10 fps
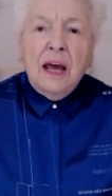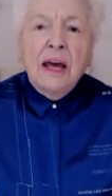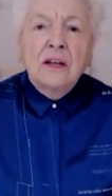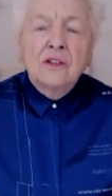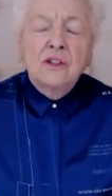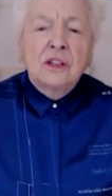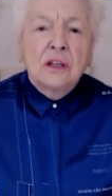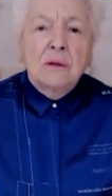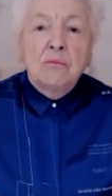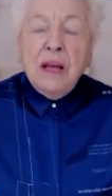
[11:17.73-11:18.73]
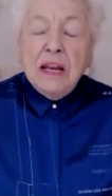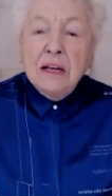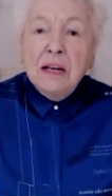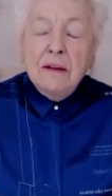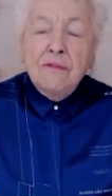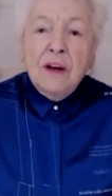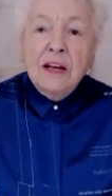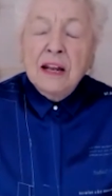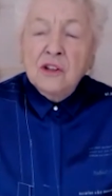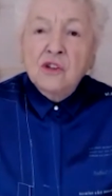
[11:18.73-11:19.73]
and mainly
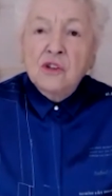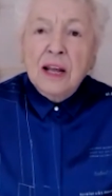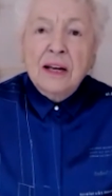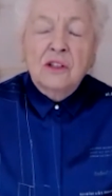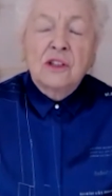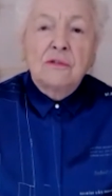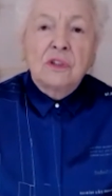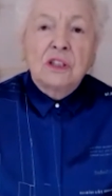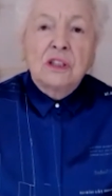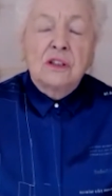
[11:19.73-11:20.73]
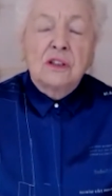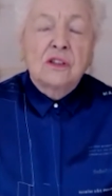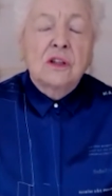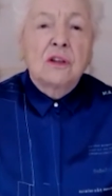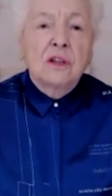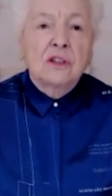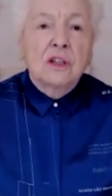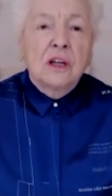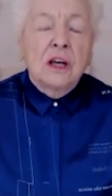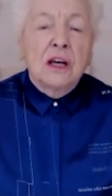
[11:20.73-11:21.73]
financial activities, so that
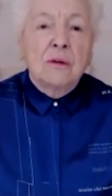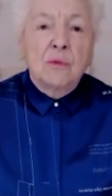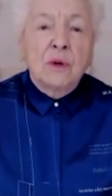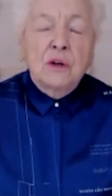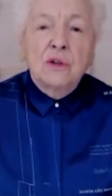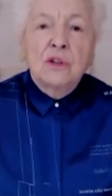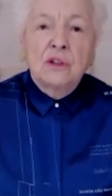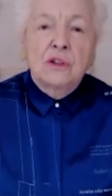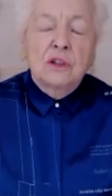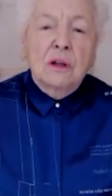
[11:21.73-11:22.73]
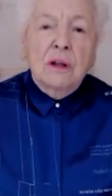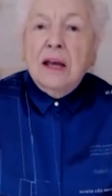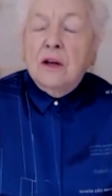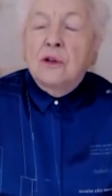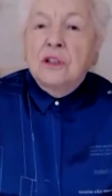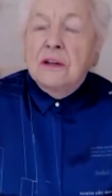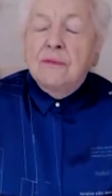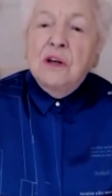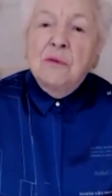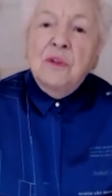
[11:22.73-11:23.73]
uh, we couldn't, uh, I couldn't
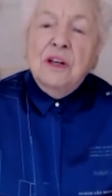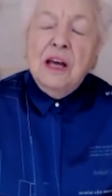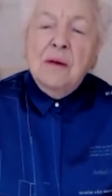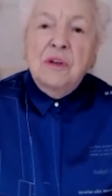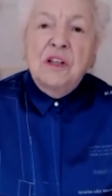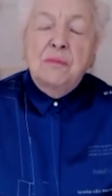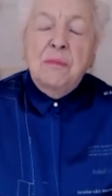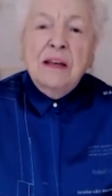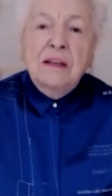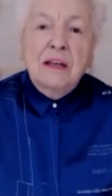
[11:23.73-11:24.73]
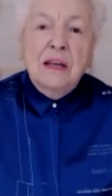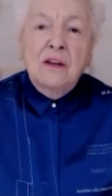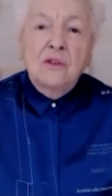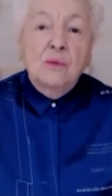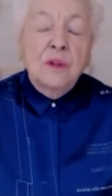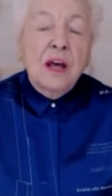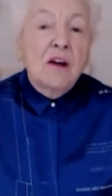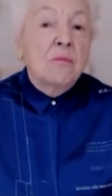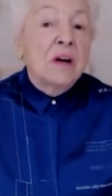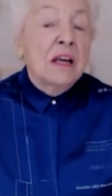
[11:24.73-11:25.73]
even open the company's bank account
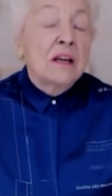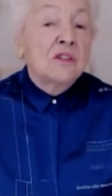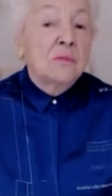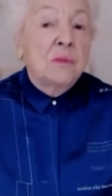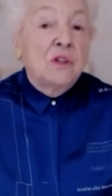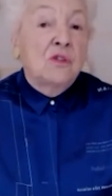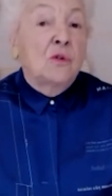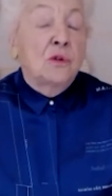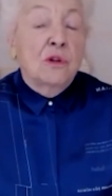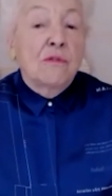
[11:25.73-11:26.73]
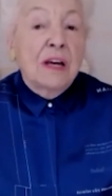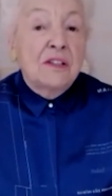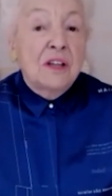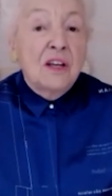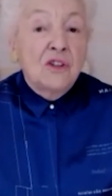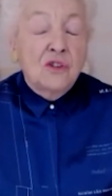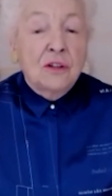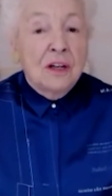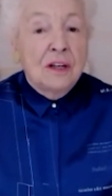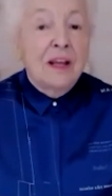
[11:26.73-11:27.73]
without my husband's
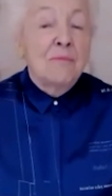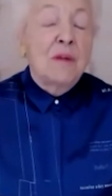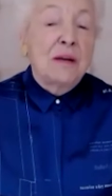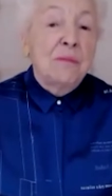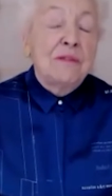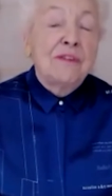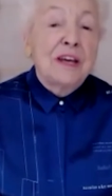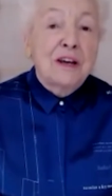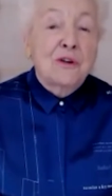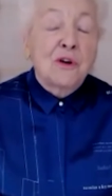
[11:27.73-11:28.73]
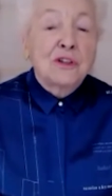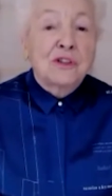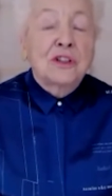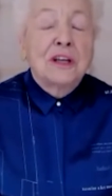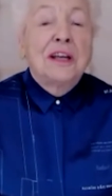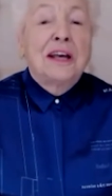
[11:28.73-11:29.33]
authorization. That made me very cross.